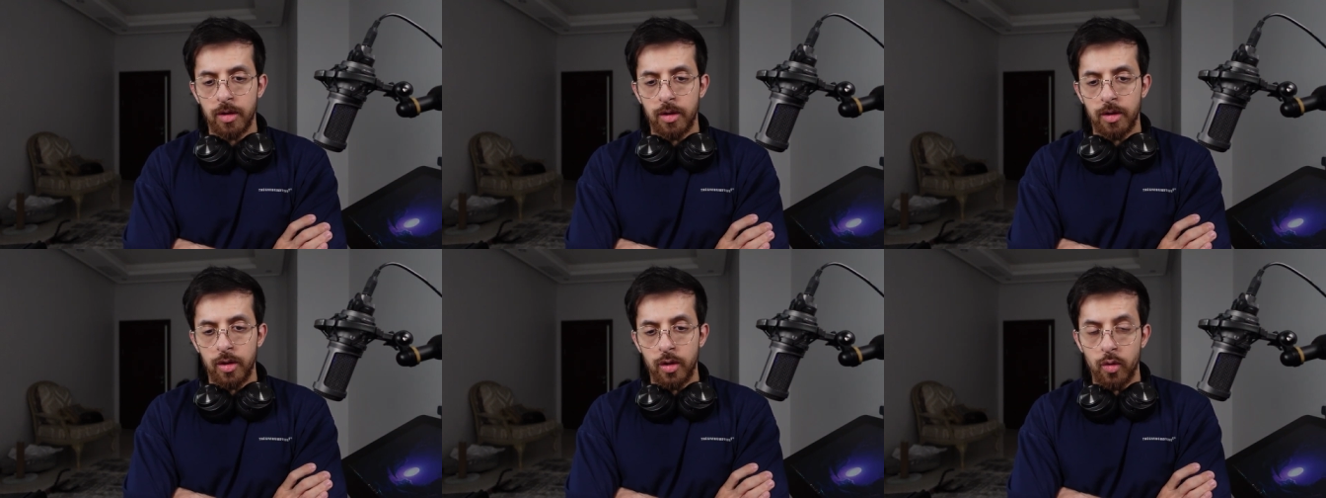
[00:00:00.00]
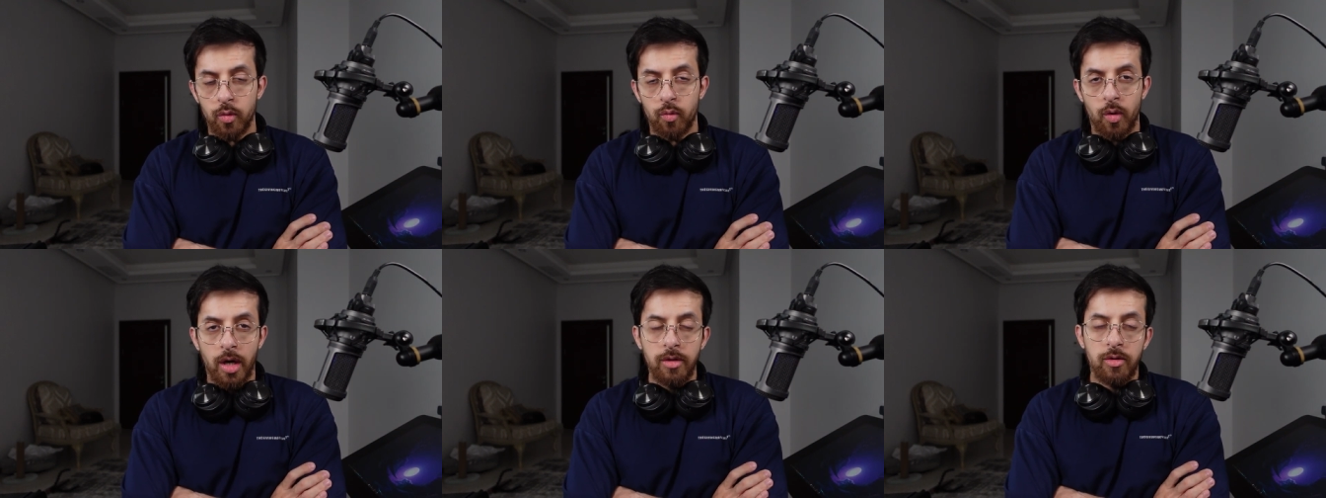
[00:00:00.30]

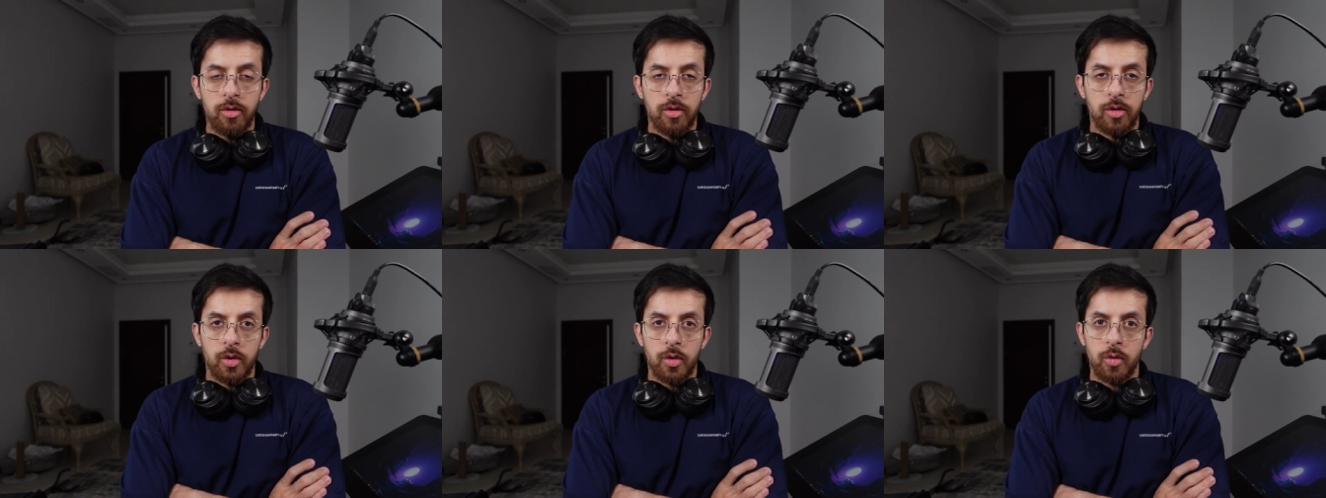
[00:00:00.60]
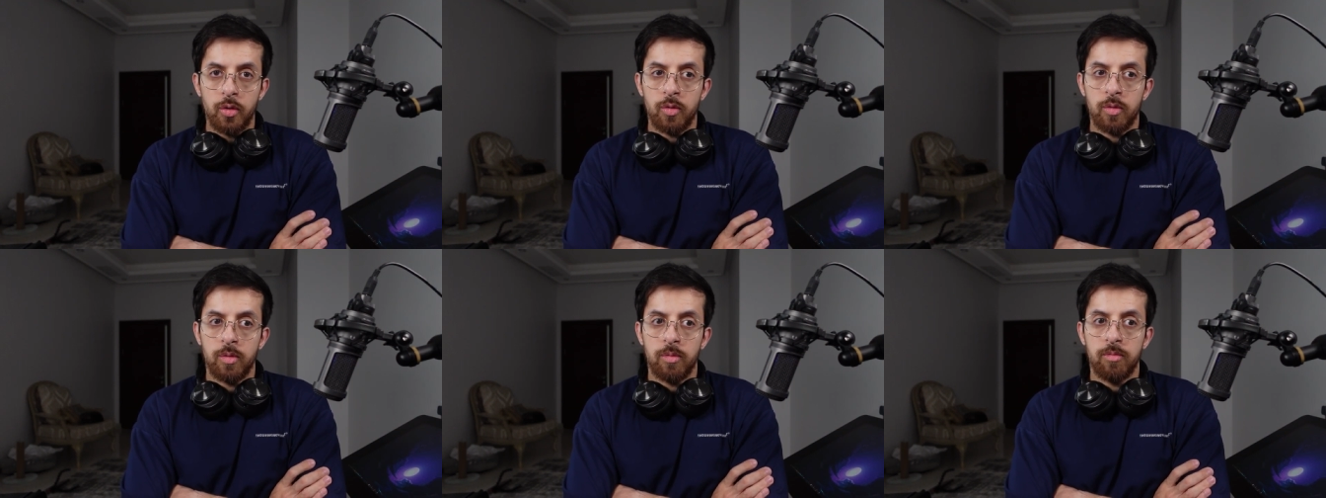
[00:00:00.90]
you want to
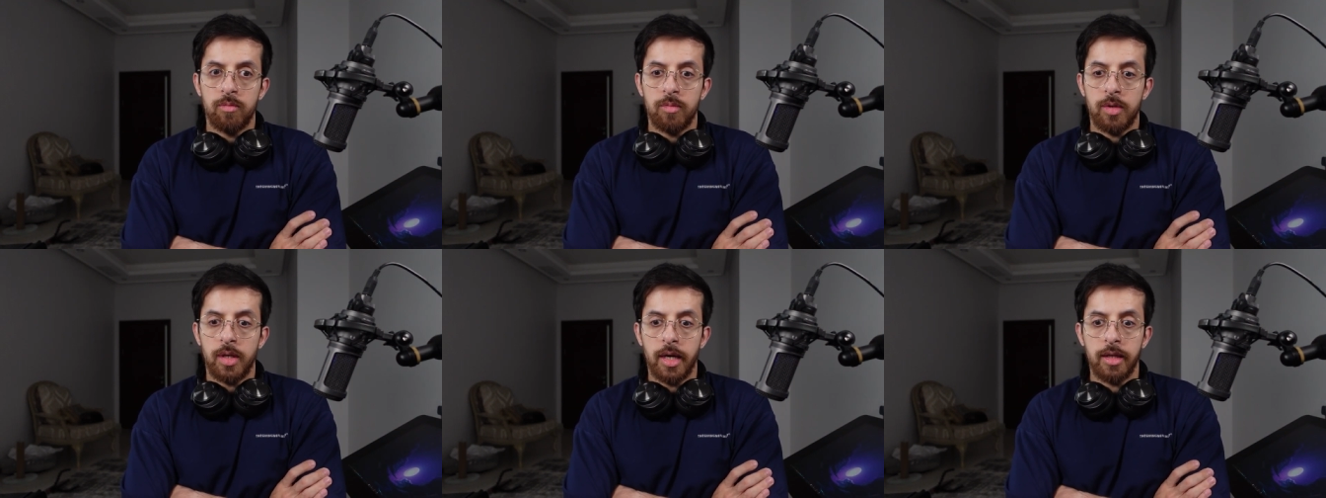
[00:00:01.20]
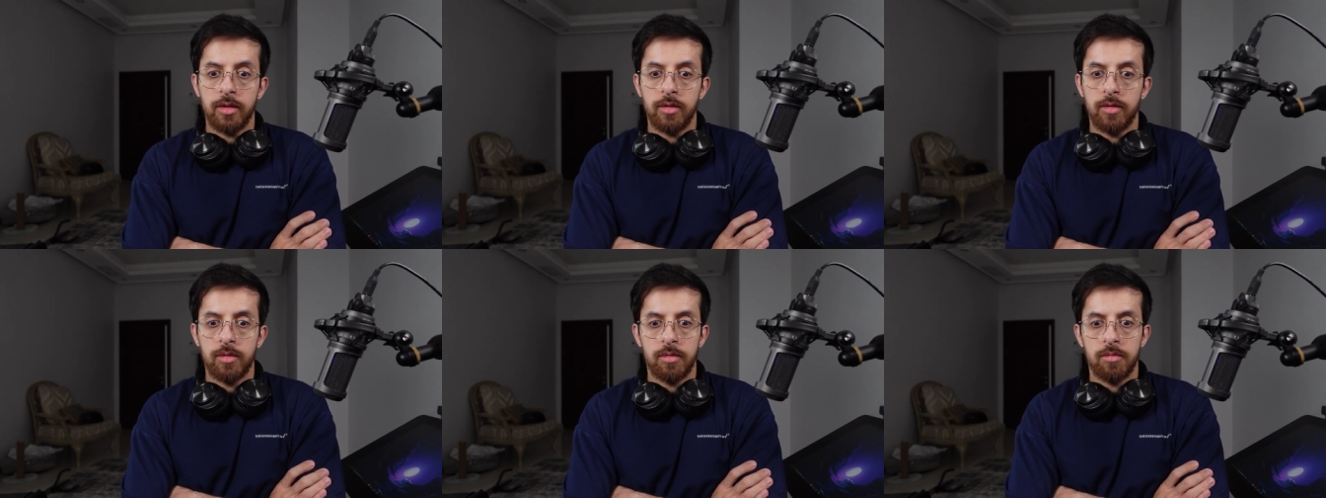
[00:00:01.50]
do,
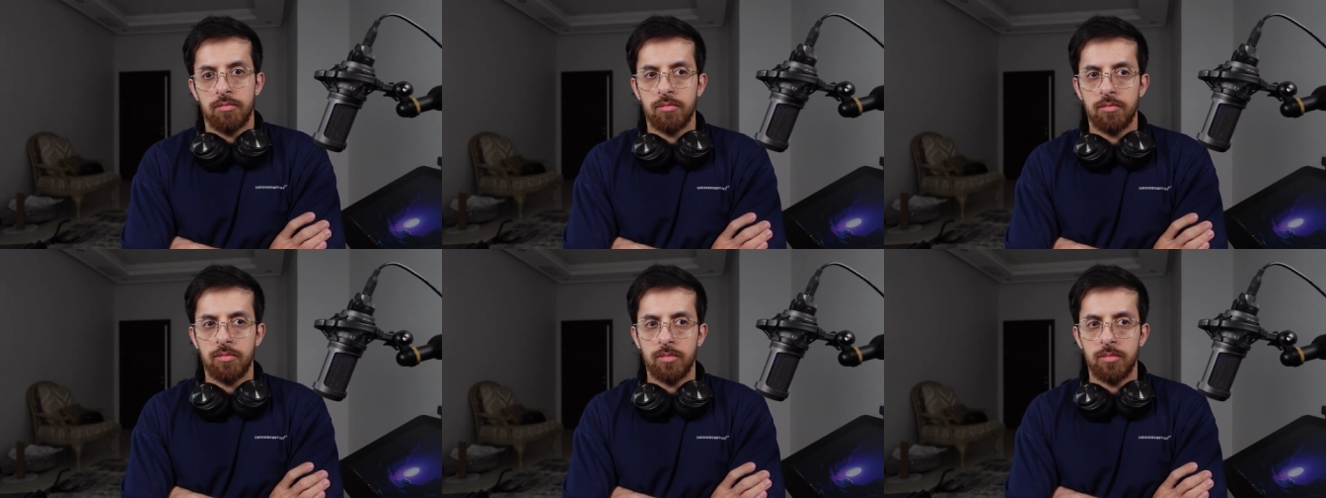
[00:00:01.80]
yet